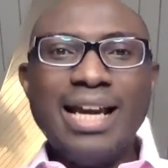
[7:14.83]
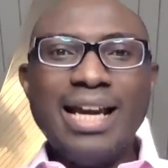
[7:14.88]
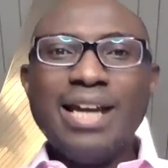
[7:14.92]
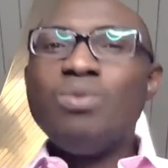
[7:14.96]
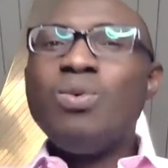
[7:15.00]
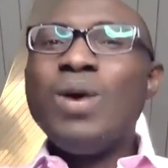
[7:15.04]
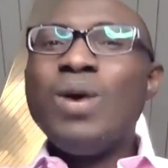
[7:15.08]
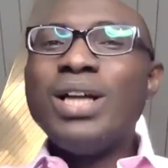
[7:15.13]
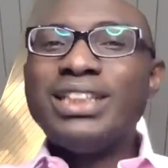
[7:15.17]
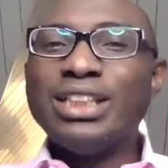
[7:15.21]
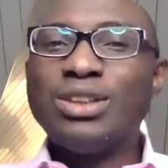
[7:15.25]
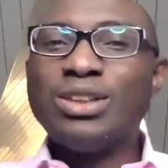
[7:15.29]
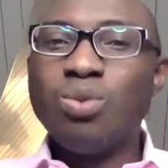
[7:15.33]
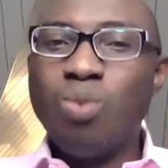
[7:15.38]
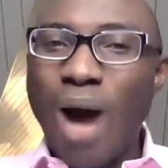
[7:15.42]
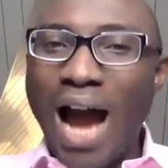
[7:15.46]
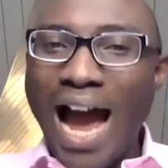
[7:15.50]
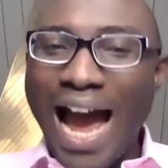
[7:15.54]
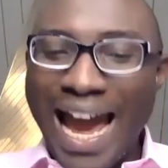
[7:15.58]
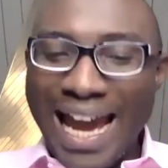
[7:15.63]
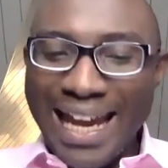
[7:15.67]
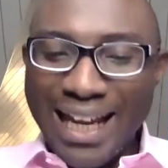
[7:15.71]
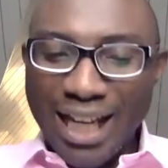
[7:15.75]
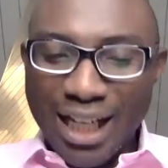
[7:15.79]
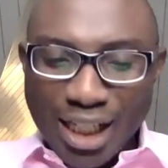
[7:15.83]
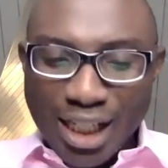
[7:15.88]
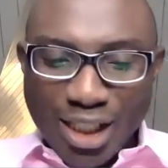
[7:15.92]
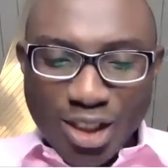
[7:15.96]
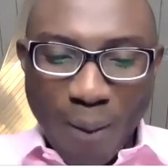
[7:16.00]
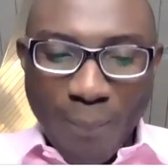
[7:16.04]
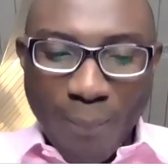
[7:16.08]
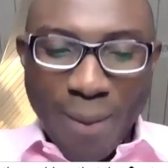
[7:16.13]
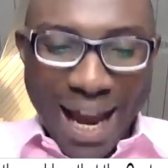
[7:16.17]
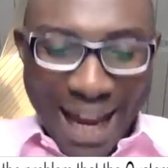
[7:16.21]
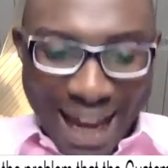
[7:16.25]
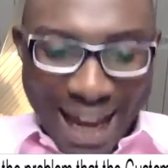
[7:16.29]
Which is why
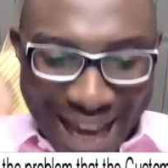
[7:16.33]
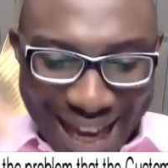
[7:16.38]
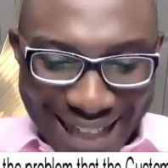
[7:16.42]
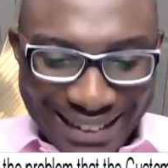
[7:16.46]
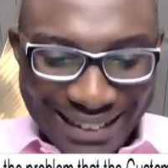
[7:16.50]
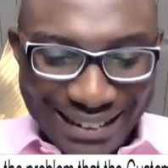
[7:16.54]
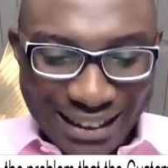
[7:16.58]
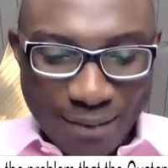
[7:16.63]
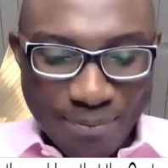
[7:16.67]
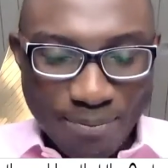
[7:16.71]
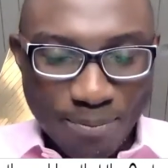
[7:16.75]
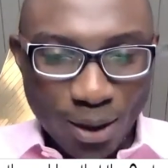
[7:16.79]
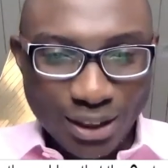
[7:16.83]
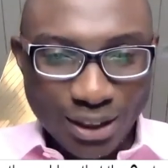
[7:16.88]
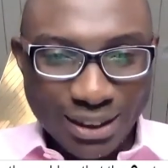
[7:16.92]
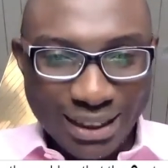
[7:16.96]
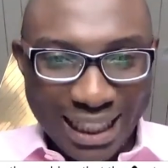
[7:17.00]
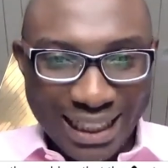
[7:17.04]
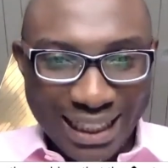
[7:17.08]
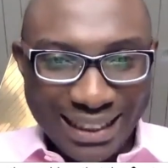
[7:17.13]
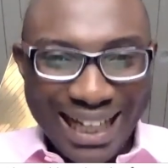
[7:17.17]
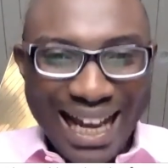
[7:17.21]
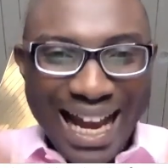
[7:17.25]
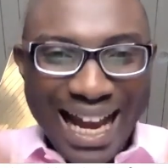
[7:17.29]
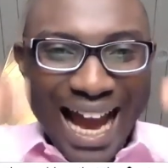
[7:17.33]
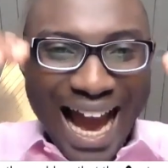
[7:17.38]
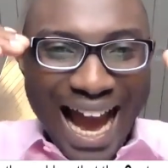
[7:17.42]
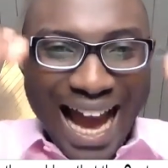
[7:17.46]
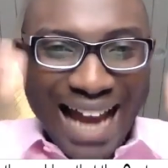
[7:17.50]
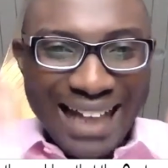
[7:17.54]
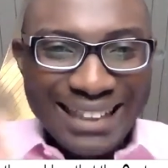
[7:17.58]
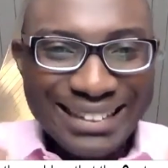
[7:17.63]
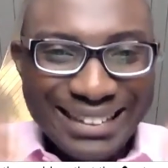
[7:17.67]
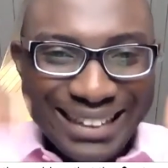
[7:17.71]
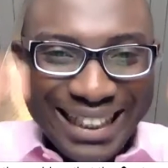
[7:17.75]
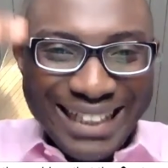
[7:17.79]
number 8 is important.
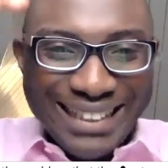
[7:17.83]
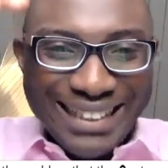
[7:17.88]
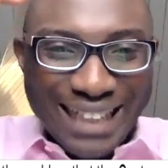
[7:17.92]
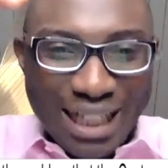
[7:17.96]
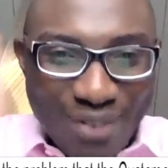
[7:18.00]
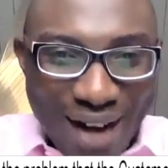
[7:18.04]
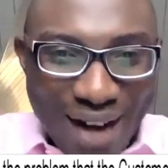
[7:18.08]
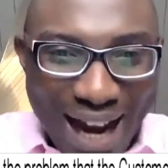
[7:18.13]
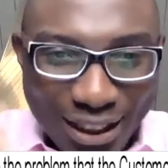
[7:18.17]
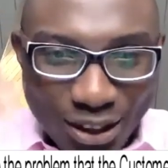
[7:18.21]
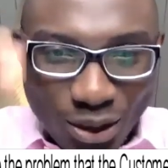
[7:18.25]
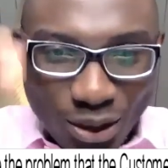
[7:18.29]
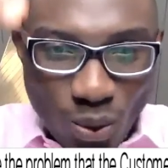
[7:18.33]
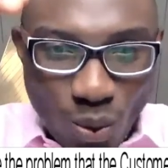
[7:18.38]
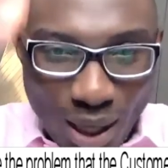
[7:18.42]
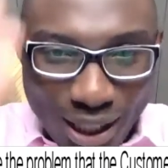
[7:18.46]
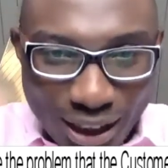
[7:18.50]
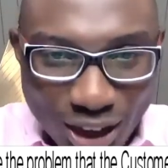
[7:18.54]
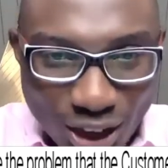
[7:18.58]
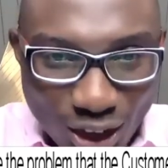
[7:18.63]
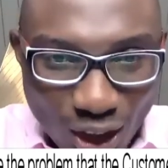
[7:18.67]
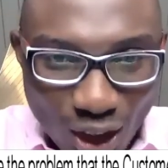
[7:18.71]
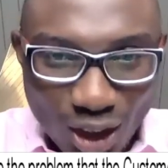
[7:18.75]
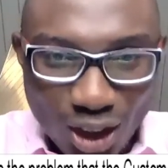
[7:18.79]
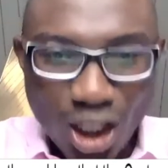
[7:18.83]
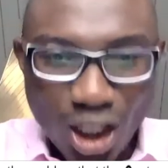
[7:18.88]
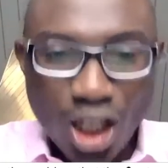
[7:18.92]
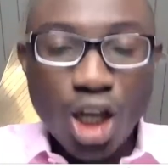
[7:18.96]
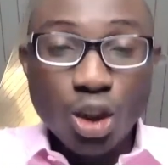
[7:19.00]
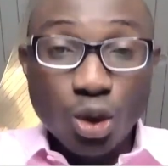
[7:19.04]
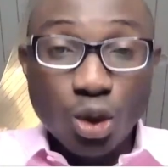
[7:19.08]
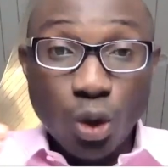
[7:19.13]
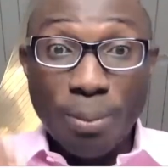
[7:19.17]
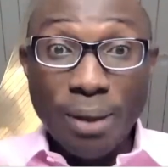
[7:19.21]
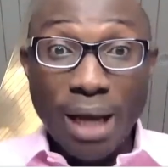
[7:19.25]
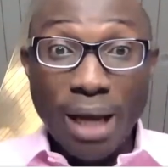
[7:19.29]
Asking the right question
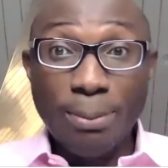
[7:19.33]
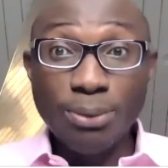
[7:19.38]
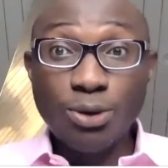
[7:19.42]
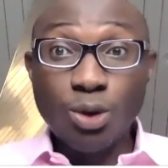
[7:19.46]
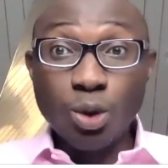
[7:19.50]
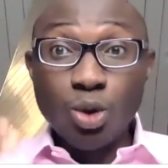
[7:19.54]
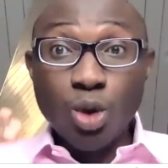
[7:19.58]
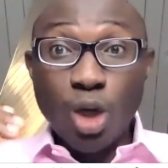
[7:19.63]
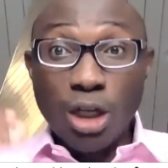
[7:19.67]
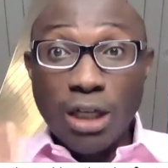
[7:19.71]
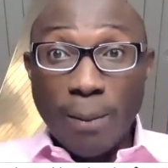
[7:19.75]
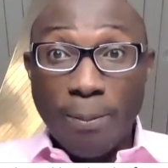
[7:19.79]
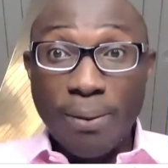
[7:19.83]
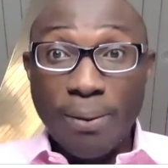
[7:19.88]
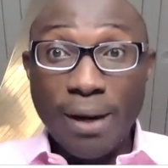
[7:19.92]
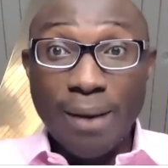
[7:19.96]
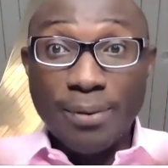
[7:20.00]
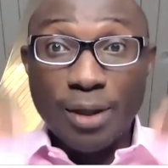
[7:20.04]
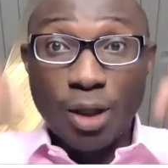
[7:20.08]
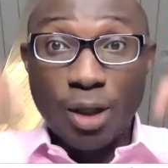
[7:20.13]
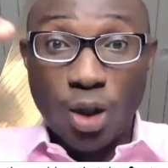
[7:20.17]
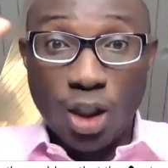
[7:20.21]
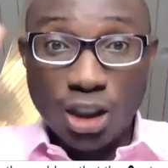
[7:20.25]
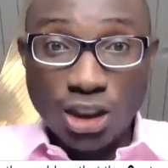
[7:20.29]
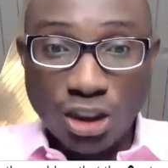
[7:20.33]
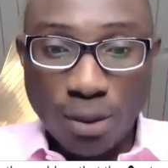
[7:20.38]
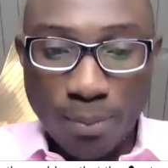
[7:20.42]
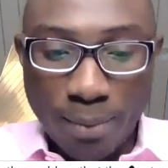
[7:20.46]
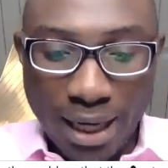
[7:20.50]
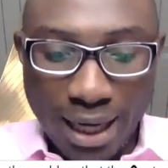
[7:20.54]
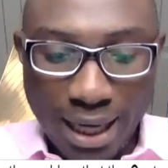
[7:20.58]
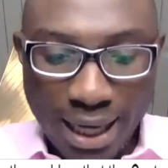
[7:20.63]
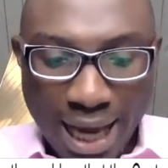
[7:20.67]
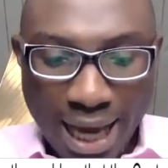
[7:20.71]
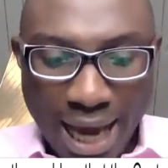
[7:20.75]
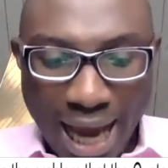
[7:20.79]
to be able to know the problem of the
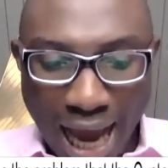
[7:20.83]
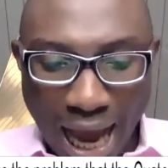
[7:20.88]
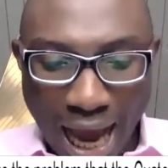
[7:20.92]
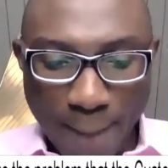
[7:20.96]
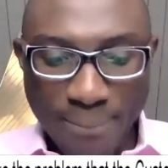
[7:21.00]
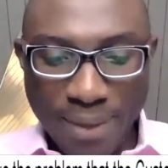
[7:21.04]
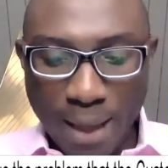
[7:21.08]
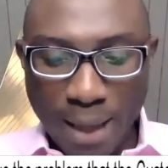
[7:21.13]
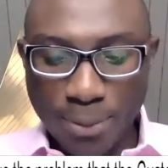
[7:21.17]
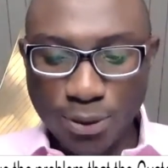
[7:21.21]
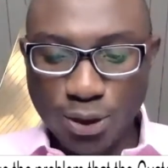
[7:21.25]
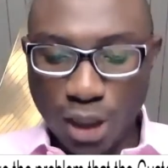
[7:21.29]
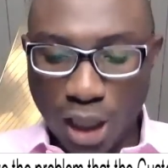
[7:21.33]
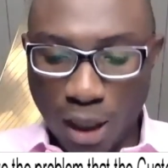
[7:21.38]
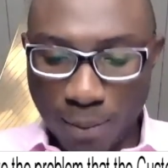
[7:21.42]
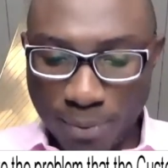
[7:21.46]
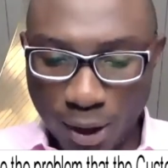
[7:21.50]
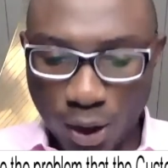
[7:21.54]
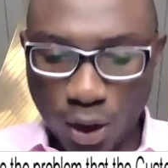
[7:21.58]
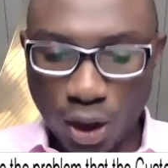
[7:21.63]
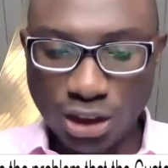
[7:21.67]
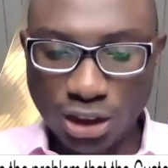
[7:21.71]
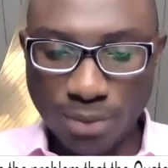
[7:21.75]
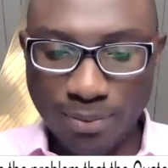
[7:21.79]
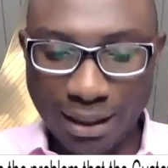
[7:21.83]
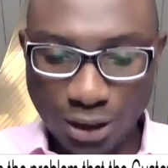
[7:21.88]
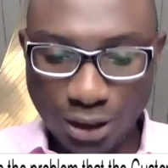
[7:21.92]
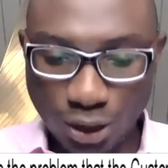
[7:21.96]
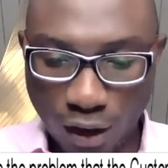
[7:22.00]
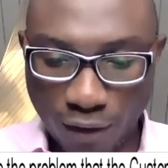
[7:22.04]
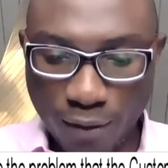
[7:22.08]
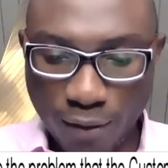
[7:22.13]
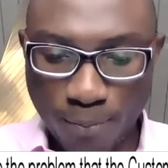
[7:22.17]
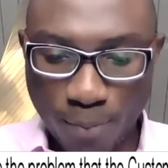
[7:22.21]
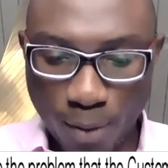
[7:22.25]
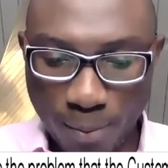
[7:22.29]
customer and be able to help the customer
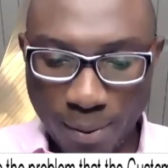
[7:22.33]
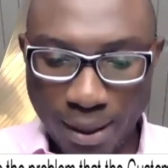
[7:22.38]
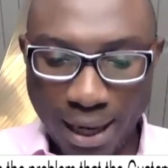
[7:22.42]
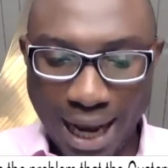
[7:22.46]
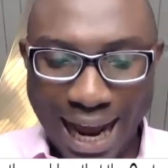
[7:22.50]
solve the problem.